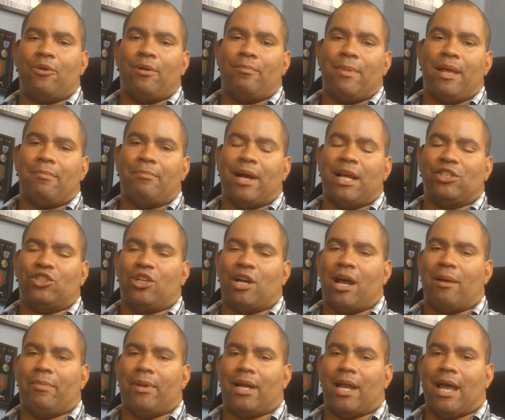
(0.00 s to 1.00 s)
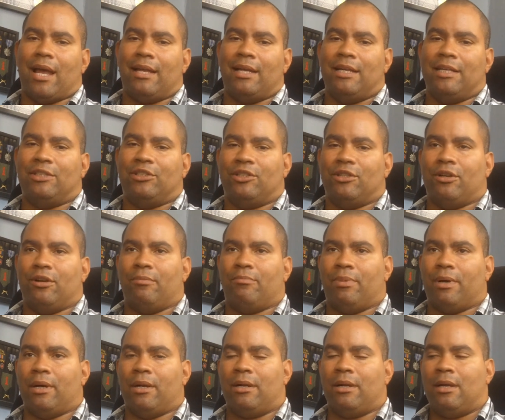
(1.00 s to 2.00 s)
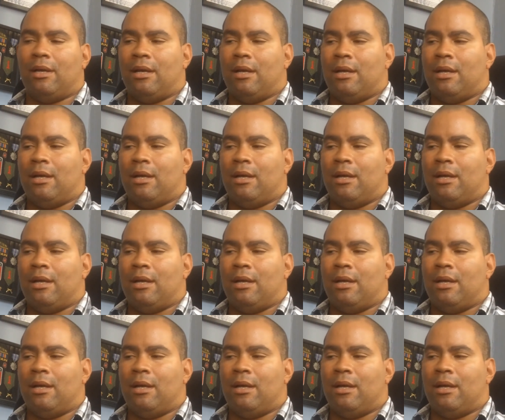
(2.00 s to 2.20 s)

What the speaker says: have made my job a lot easier. But